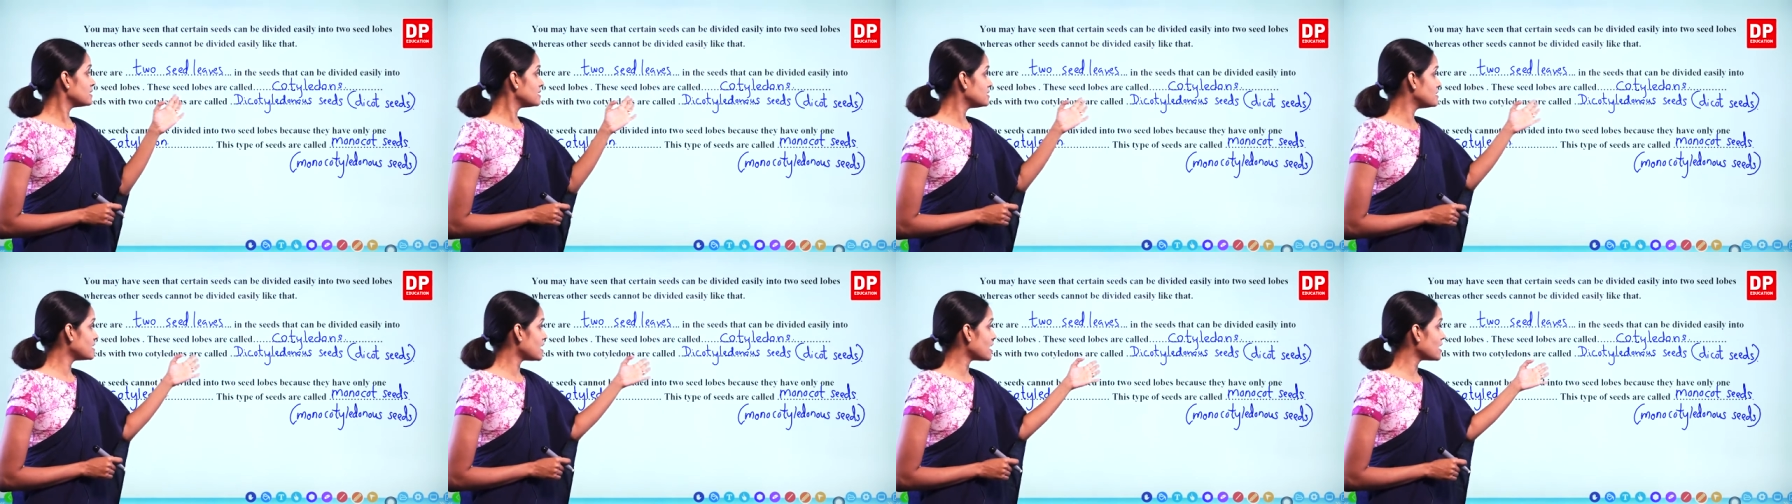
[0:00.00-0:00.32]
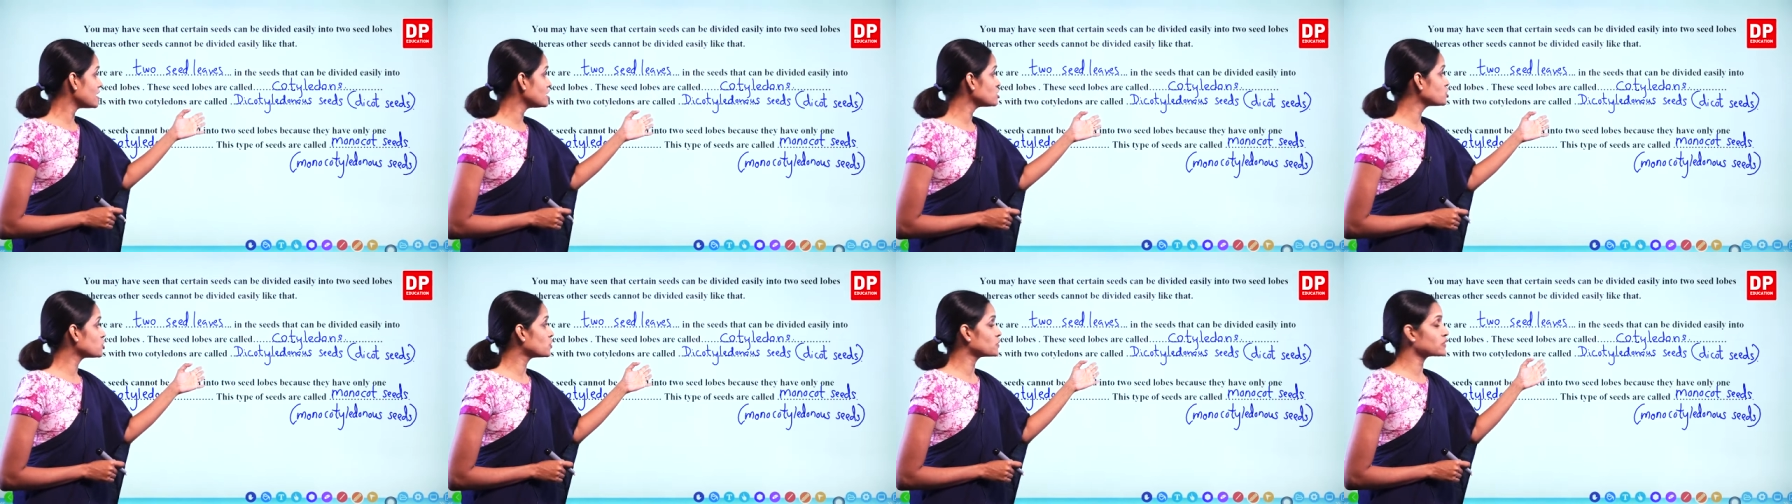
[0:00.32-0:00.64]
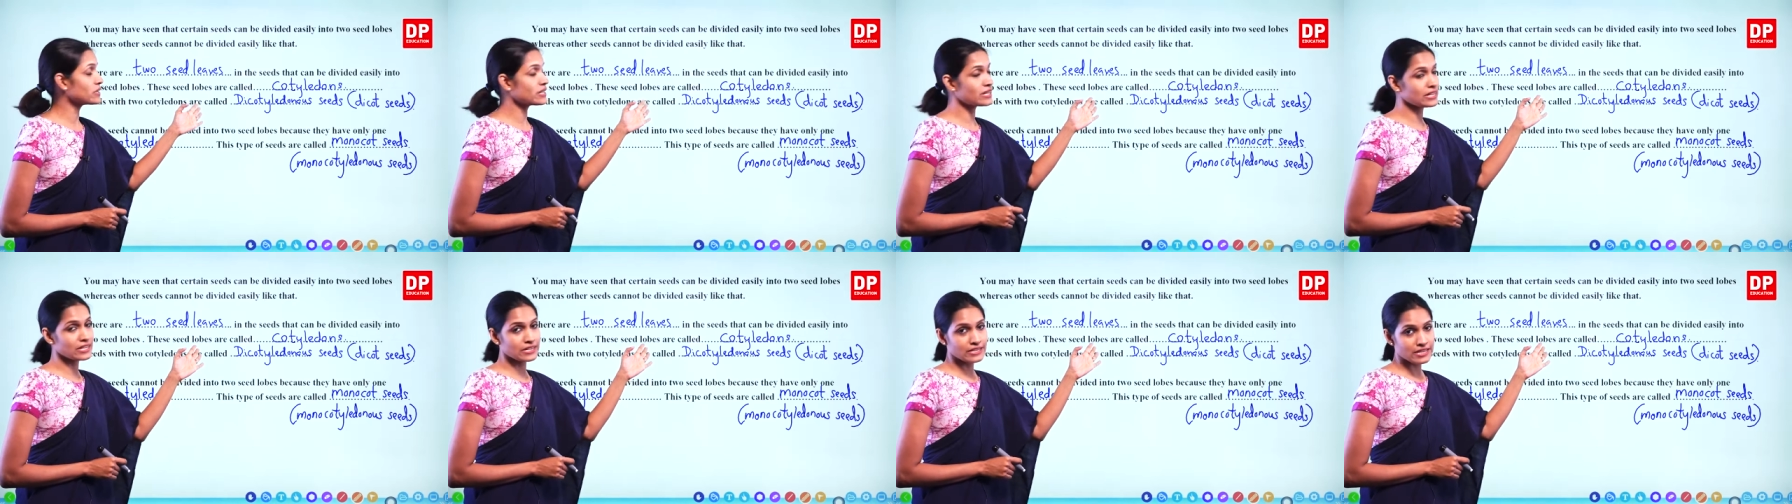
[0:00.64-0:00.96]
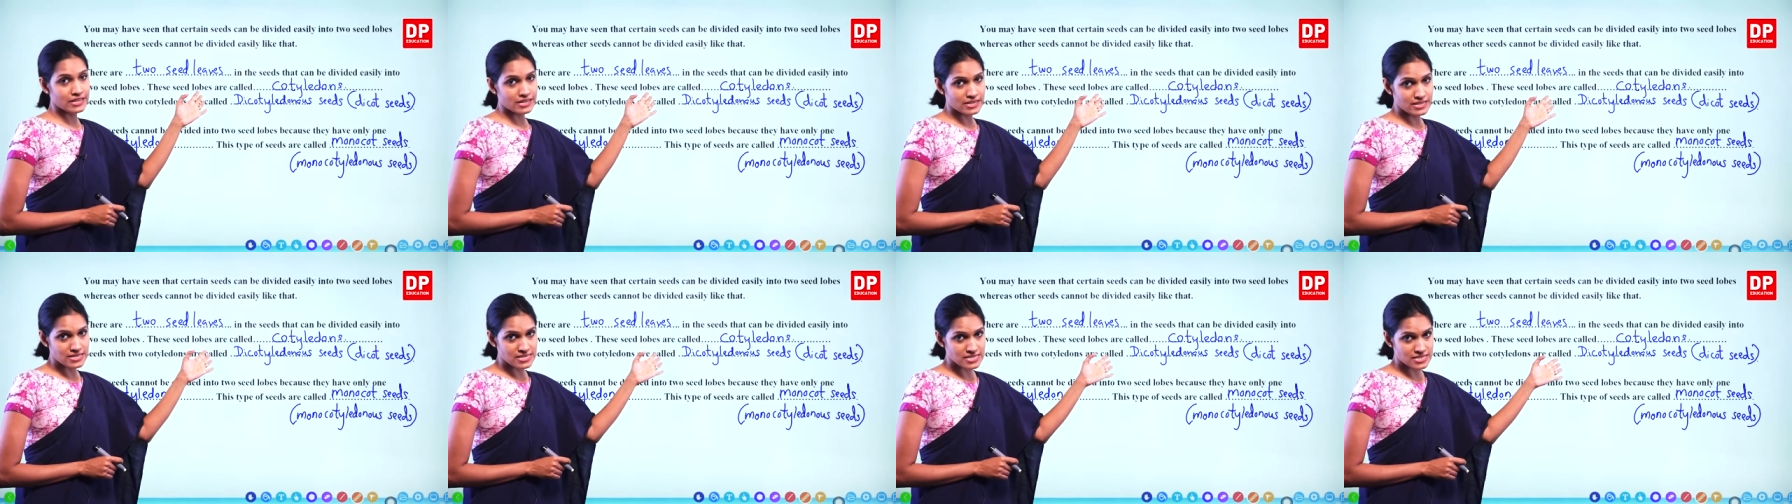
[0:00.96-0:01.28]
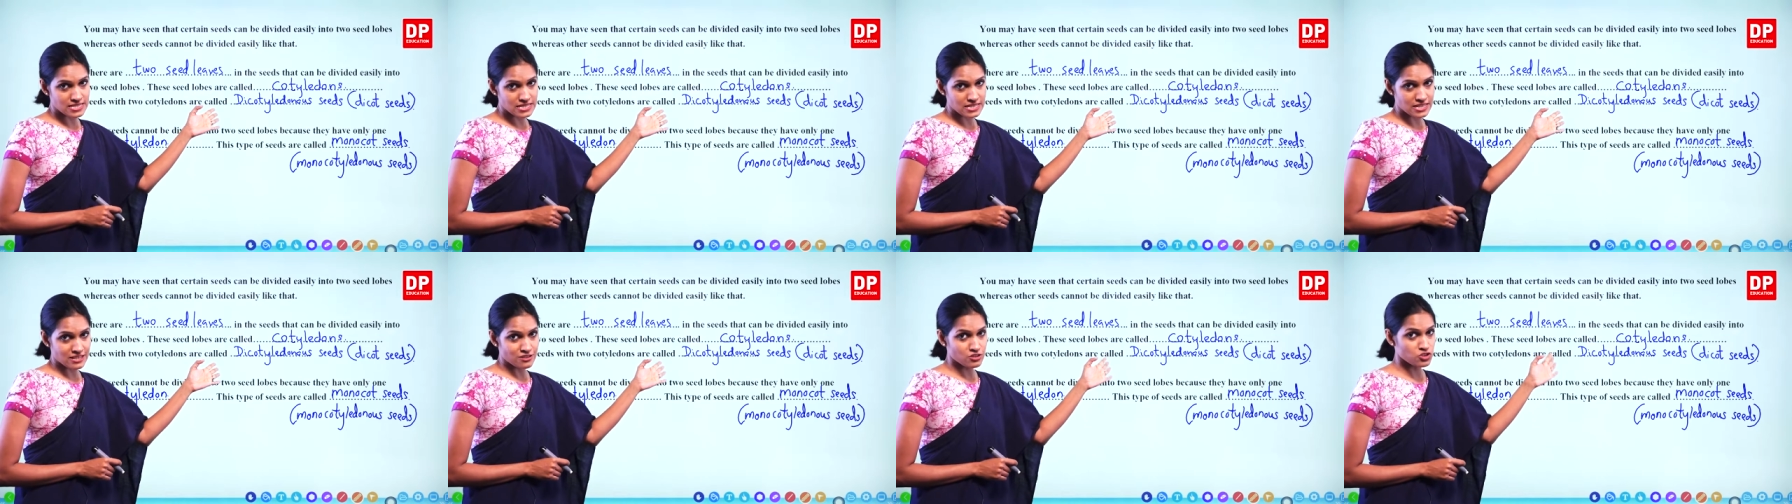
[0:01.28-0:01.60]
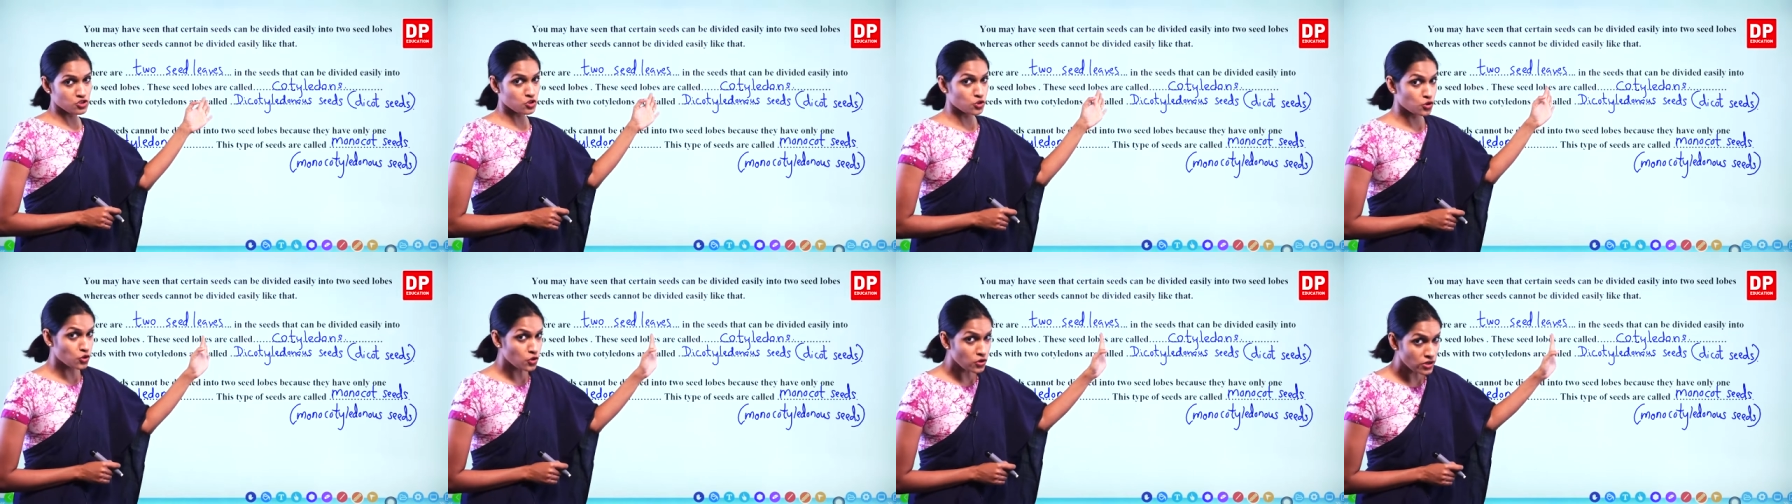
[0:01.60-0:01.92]
dicotyledonous seeds
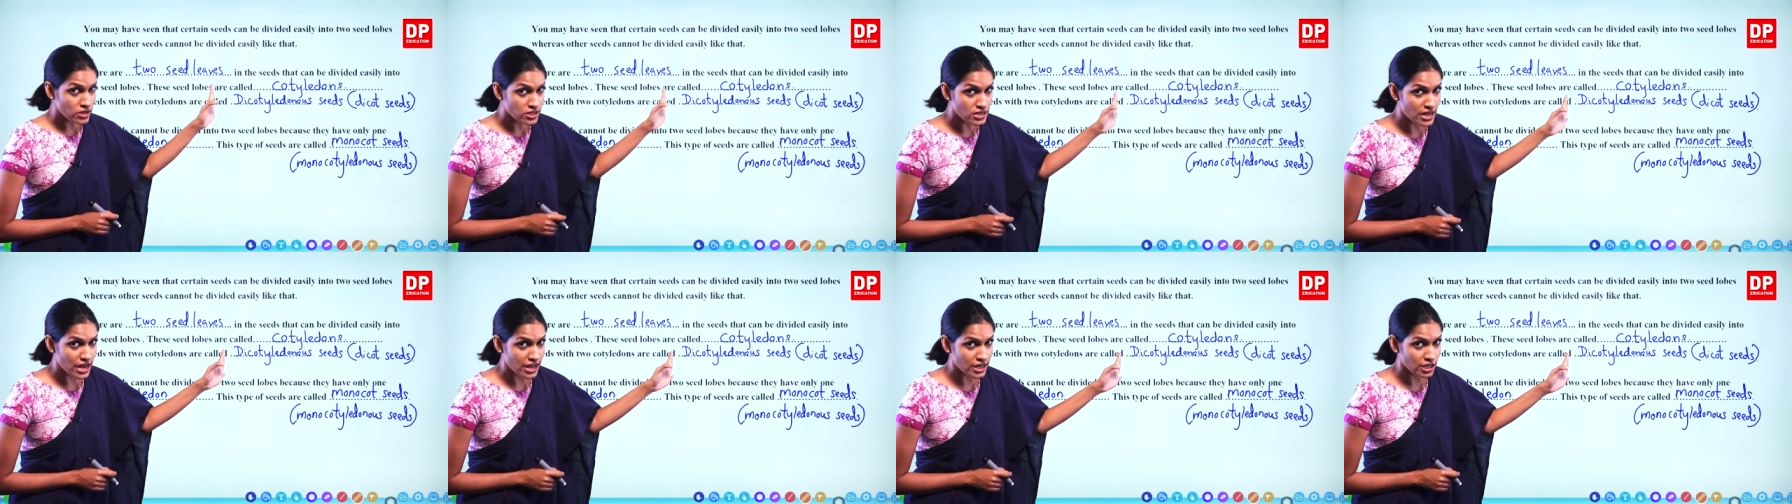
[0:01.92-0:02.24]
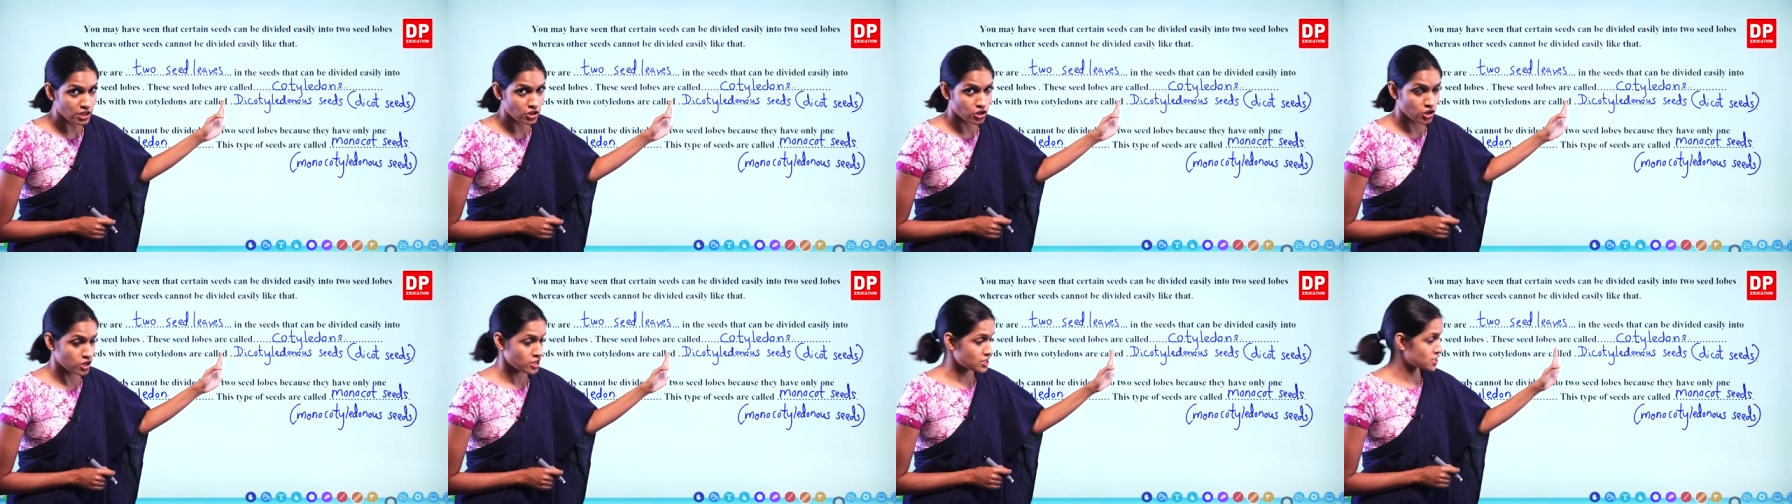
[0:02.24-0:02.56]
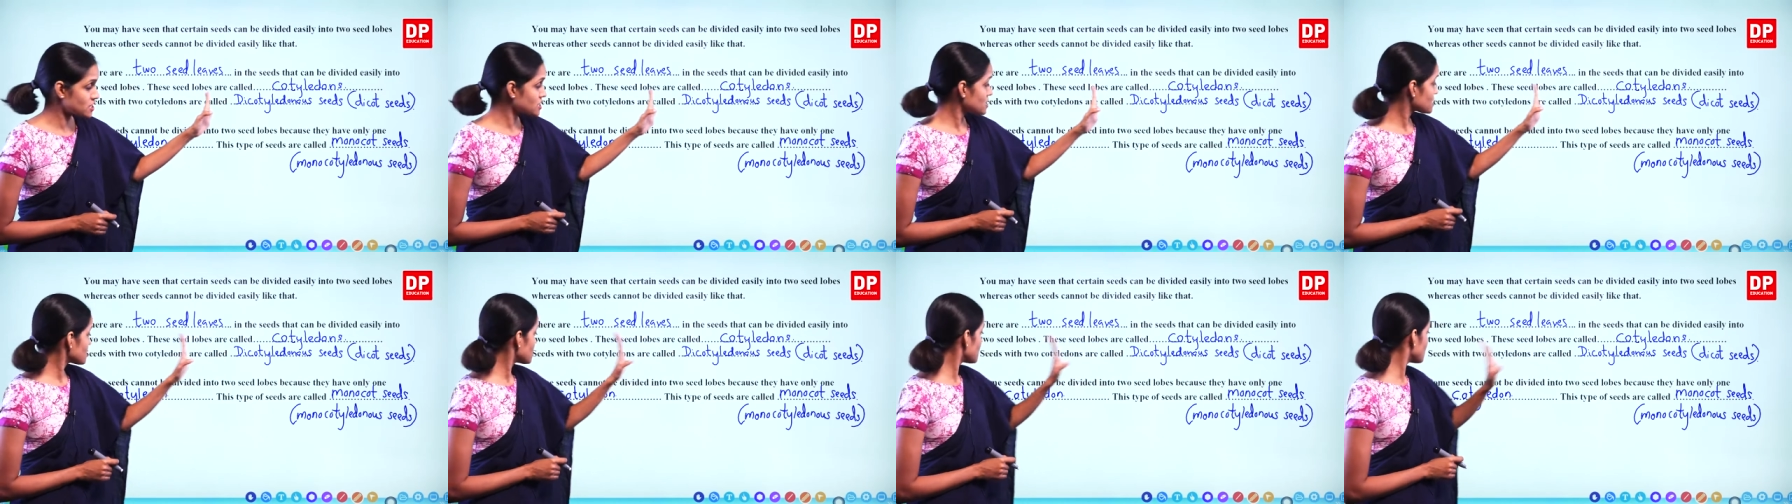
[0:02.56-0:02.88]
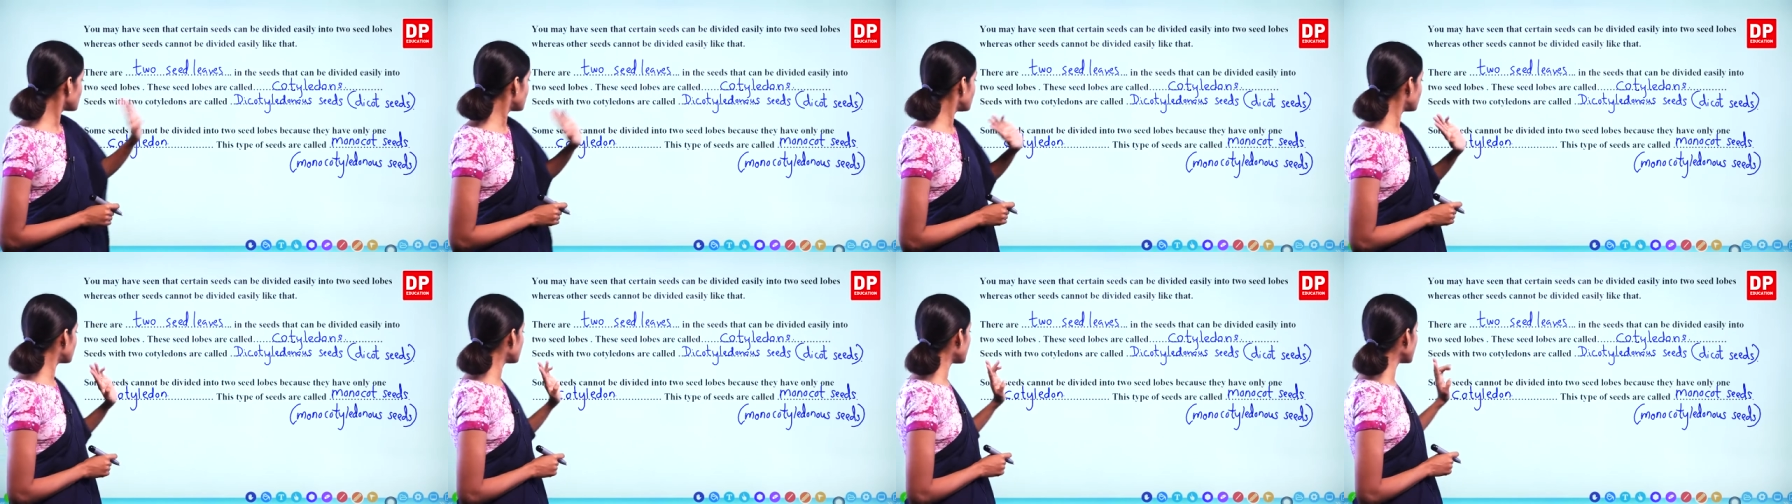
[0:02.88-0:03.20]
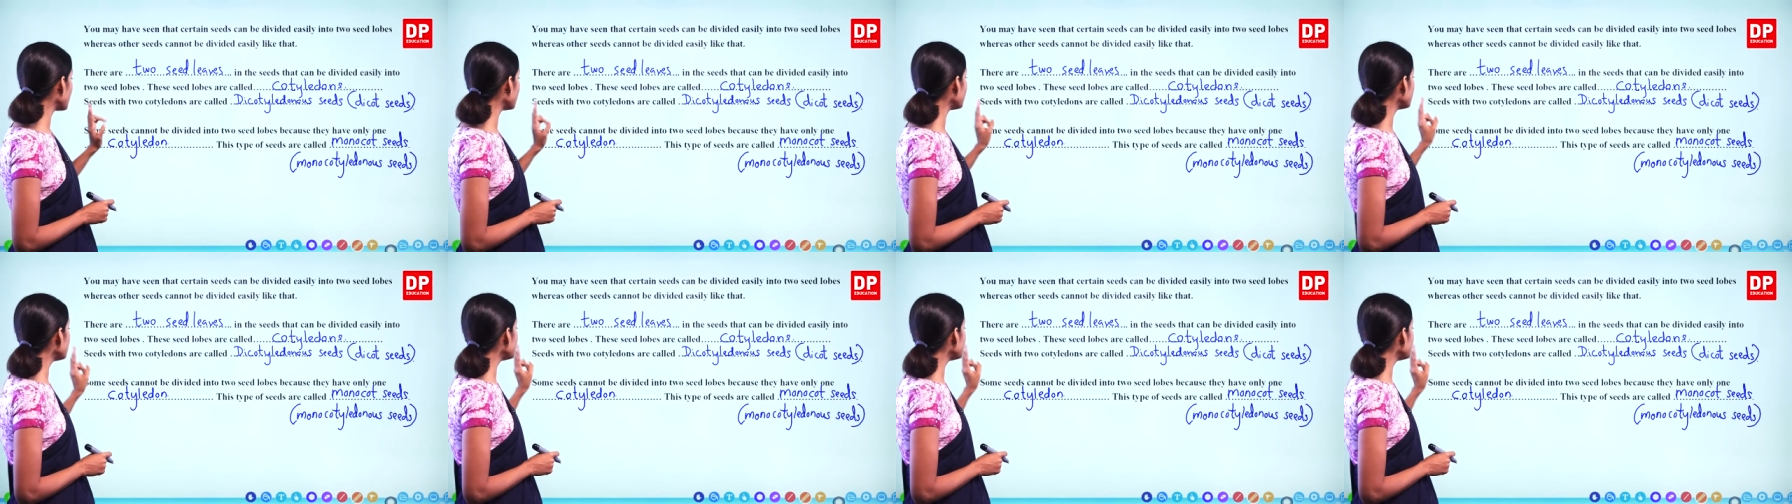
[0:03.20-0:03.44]
or dicots, right?